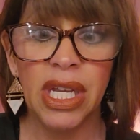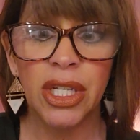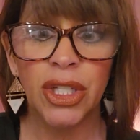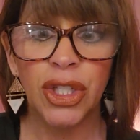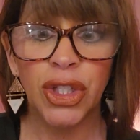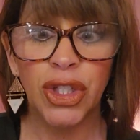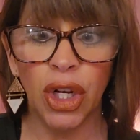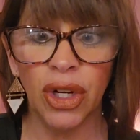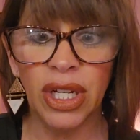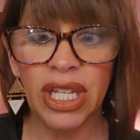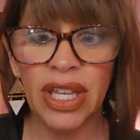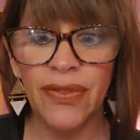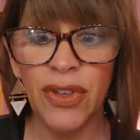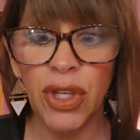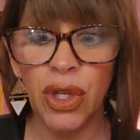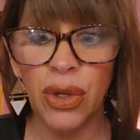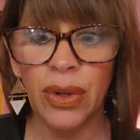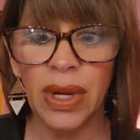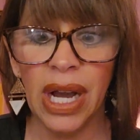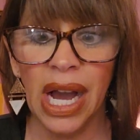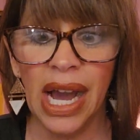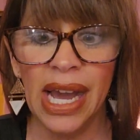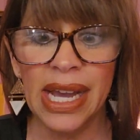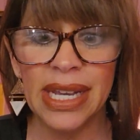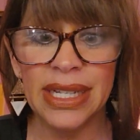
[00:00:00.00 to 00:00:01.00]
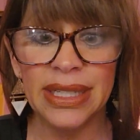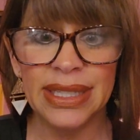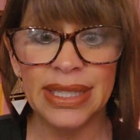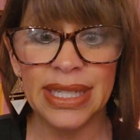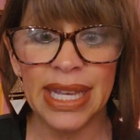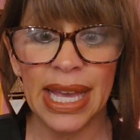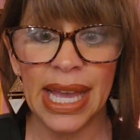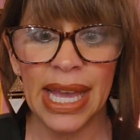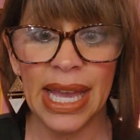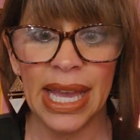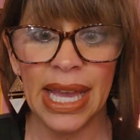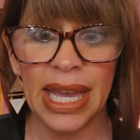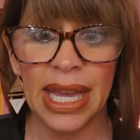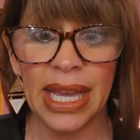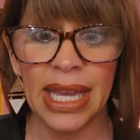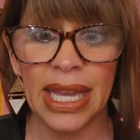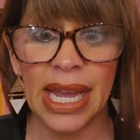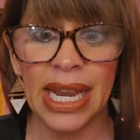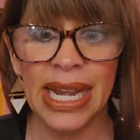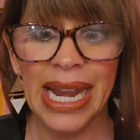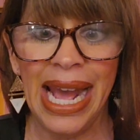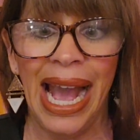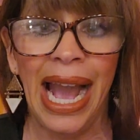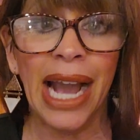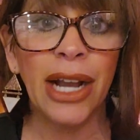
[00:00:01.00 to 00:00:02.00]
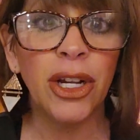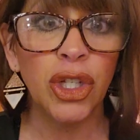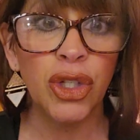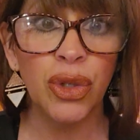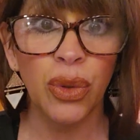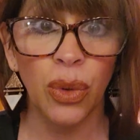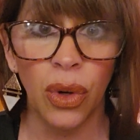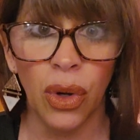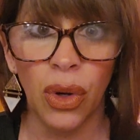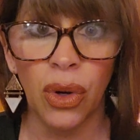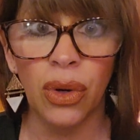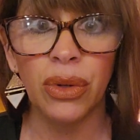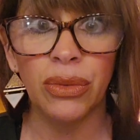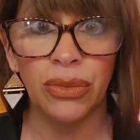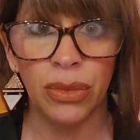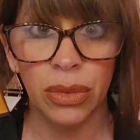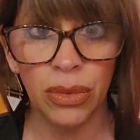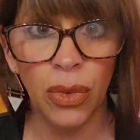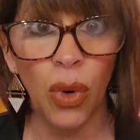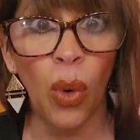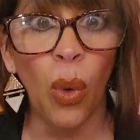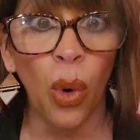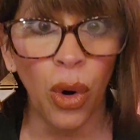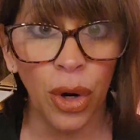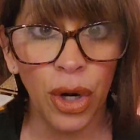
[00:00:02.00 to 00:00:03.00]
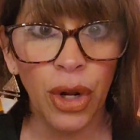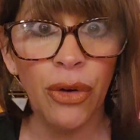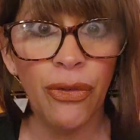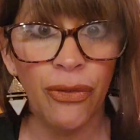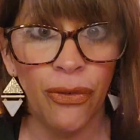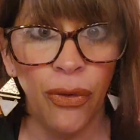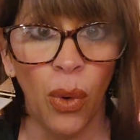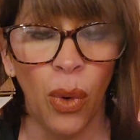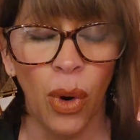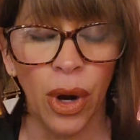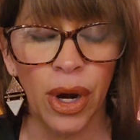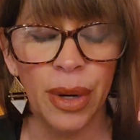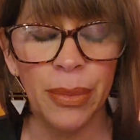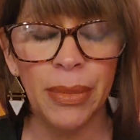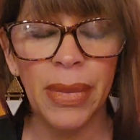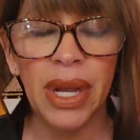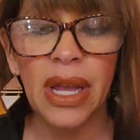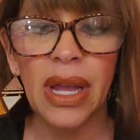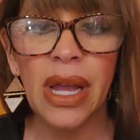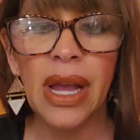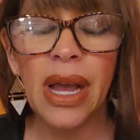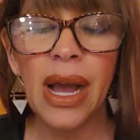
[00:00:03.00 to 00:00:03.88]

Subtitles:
start giving you guys an actual order form.